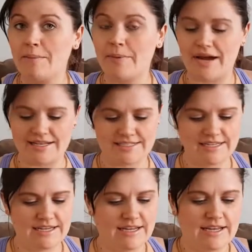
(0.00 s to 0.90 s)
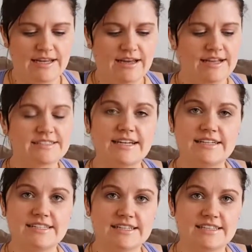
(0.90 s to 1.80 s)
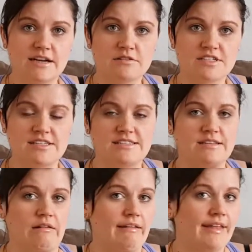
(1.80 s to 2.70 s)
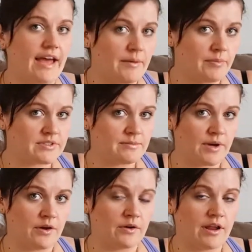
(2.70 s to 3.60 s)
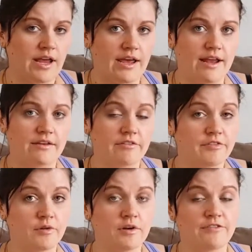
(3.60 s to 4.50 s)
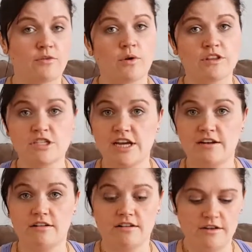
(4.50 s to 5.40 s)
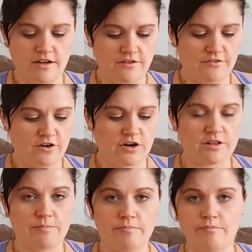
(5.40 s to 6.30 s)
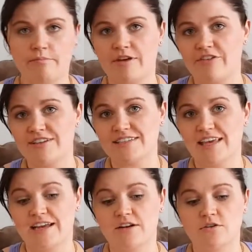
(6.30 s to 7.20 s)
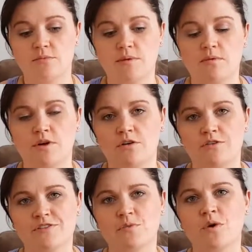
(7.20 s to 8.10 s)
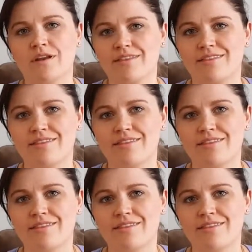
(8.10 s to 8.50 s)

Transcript: But I decided to test it out just to see what all the hype was about and review it for the channel for the, my friends in Canada who maybe want to know if it's worth